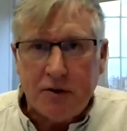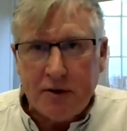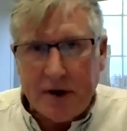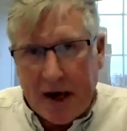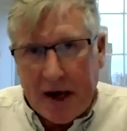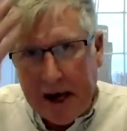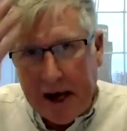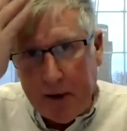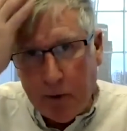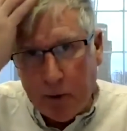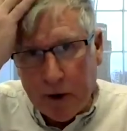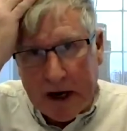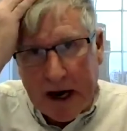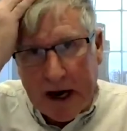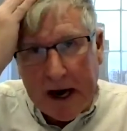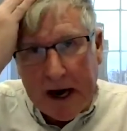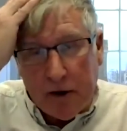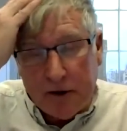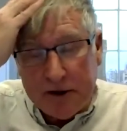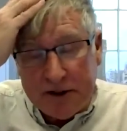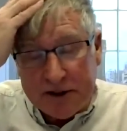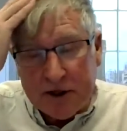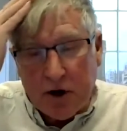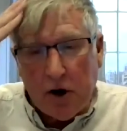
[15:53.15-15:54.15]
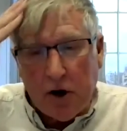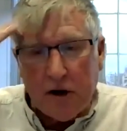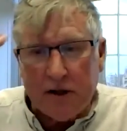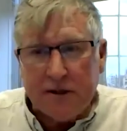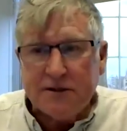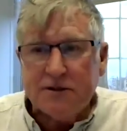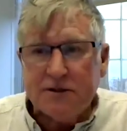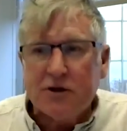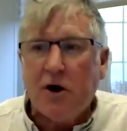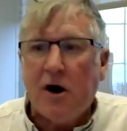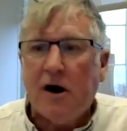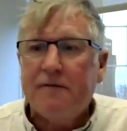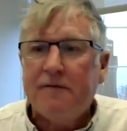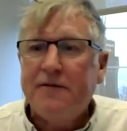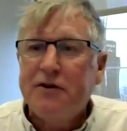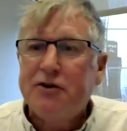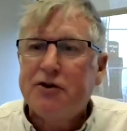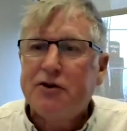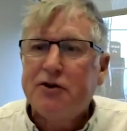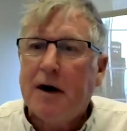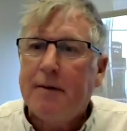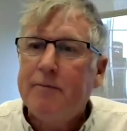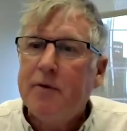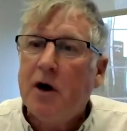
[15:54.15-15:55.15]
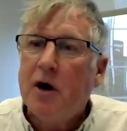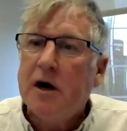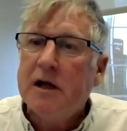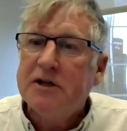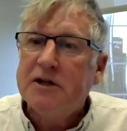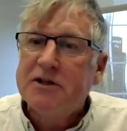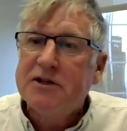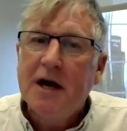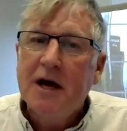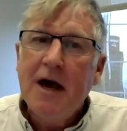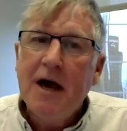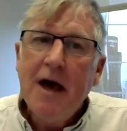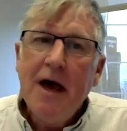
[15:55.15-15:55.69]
Okay, what I always call is coffee shop knowledge.